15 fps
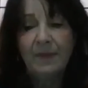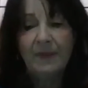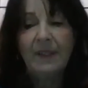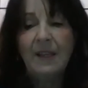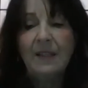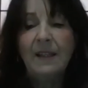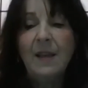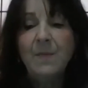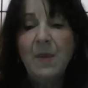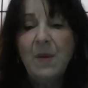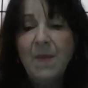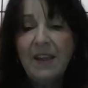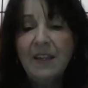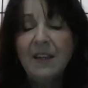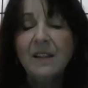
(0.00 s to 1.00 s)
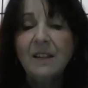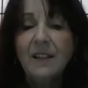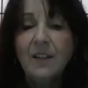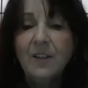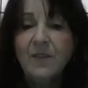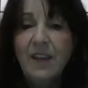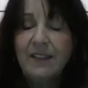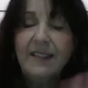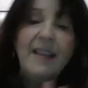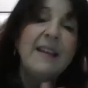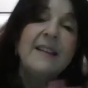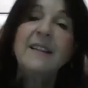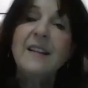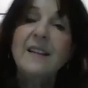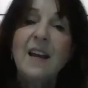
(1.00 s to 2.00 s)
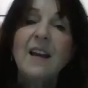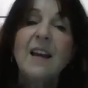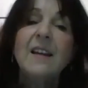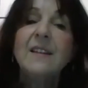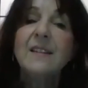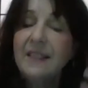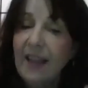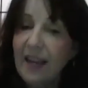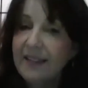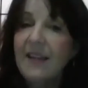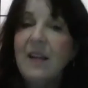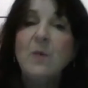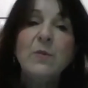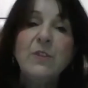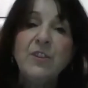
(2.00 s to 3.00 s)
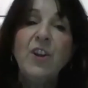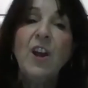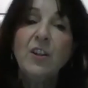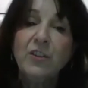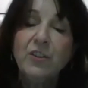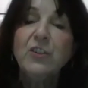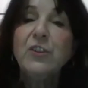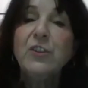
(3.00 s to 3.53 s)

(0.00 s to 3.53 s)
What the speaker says: let me make it clear that Sandy and I sat down with Dr.